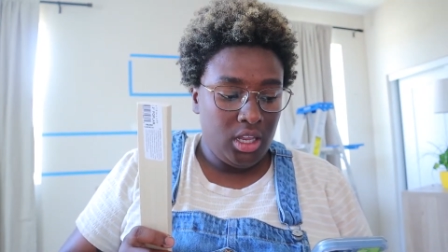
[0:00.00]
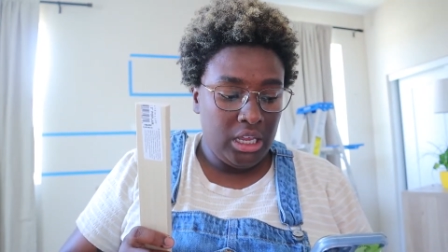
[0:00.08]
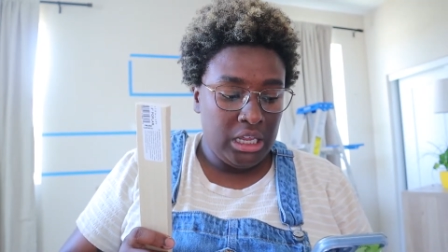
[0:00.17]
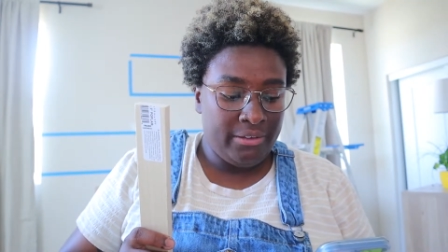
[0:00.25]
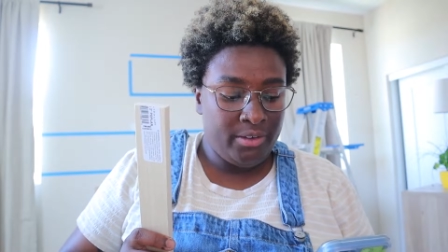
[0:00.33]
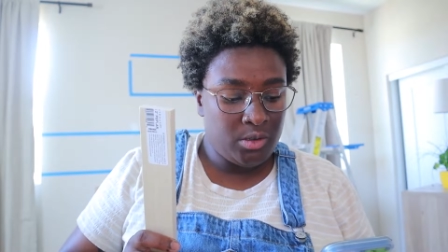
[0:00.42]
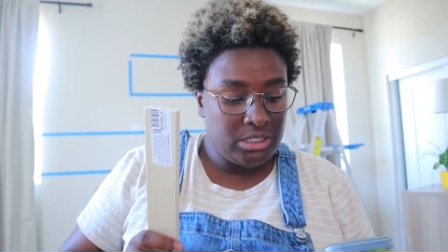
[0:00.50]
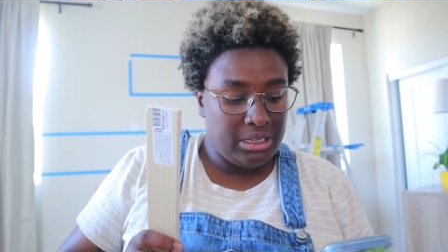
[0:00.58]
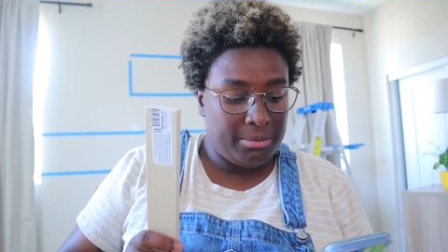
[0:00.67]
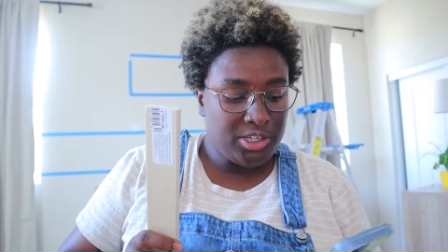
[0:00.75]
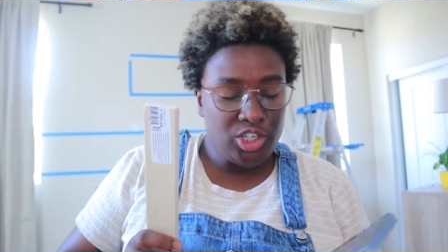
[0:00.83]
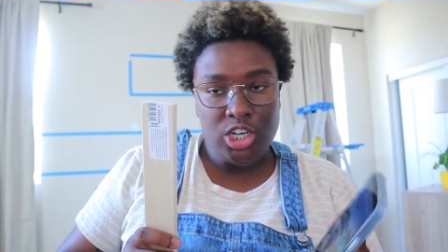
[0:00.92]
And if you want to see
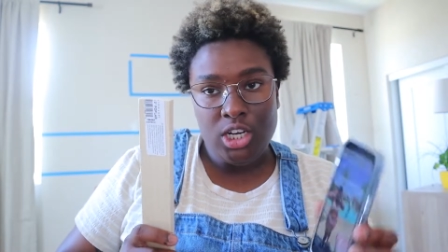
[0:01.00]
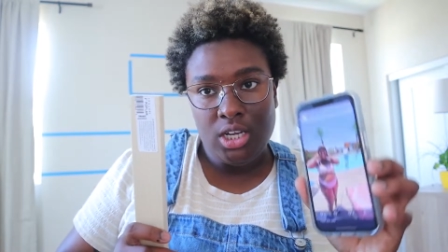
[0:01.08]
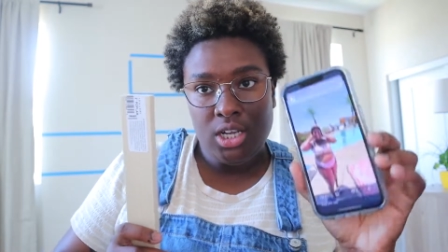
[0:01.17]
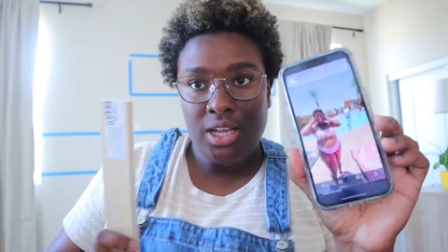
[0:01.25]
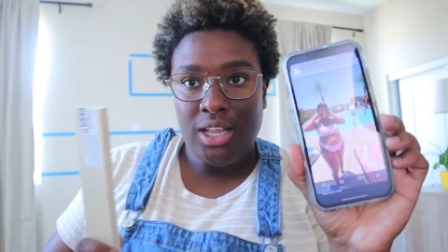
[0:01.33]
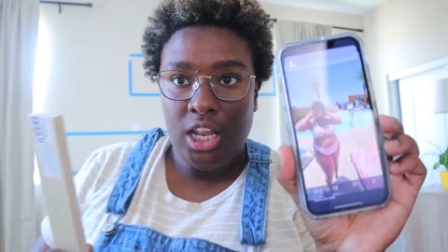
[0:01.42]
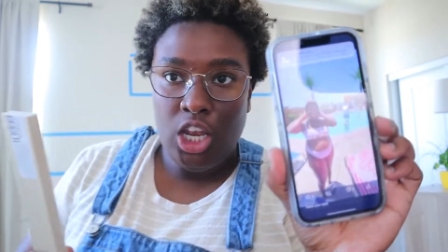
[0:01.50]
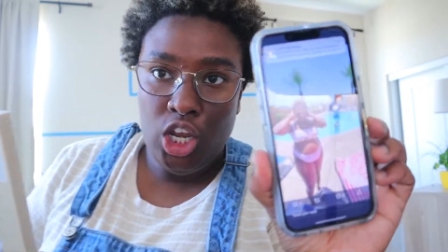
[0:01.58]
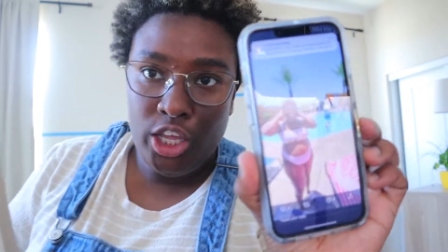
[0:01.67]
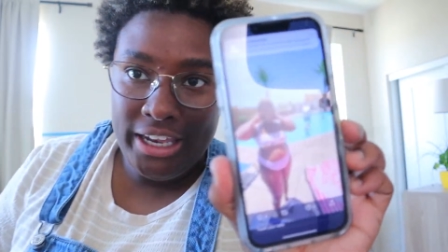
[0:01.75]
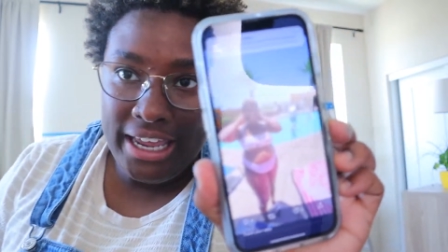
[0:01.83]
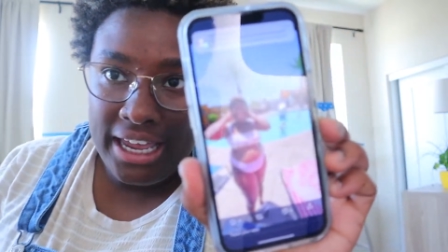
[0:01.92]
a picture,
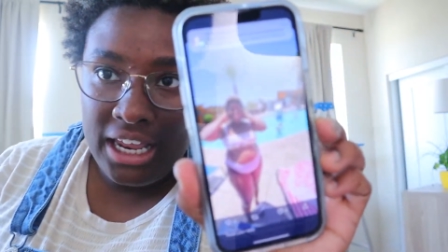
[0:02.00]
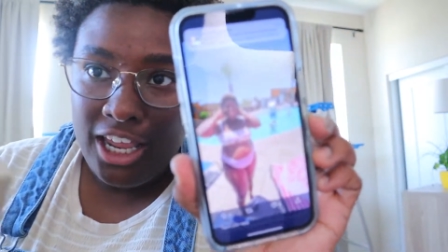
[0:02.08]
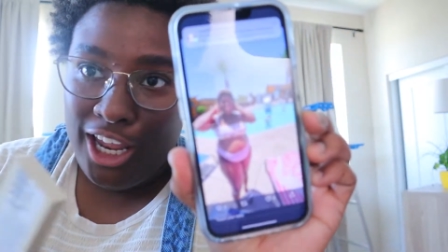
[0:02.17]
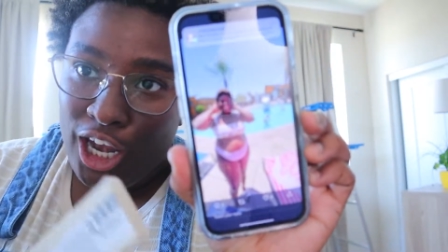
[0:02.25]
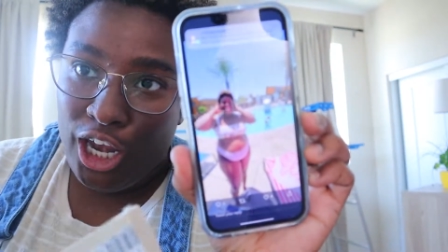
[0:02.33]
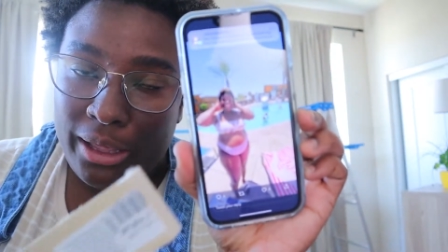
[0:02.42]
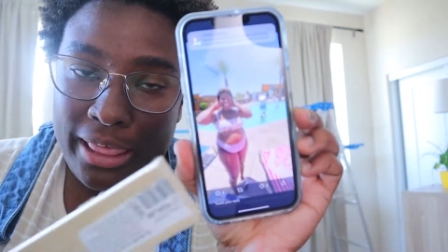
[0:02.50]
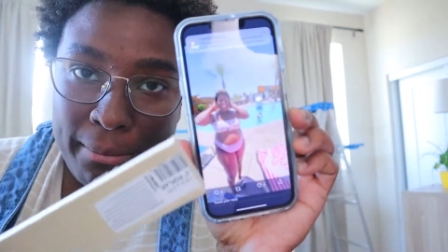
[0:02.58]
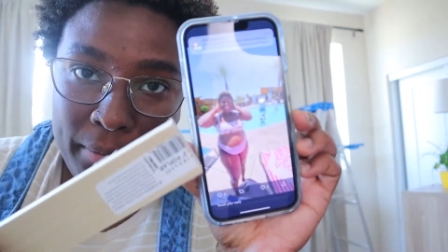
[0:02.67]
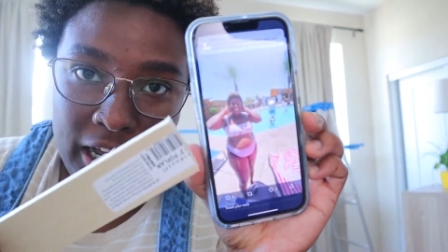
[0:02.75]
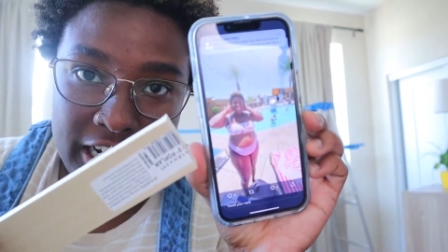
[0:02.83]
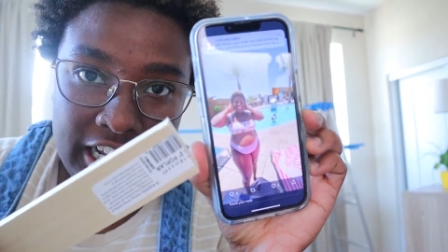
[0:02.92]
look at that. Look at
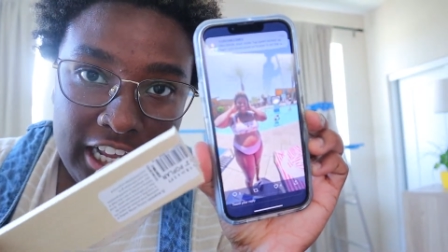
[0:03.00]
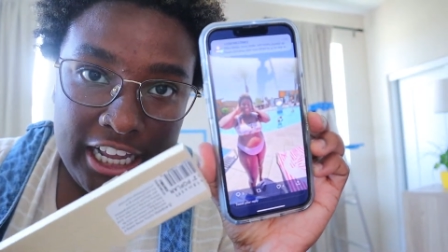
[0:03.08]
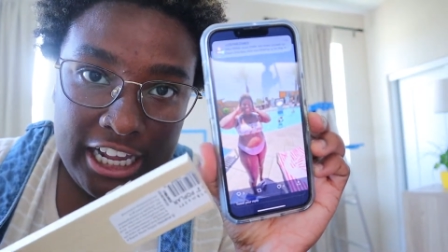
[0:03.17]
that body.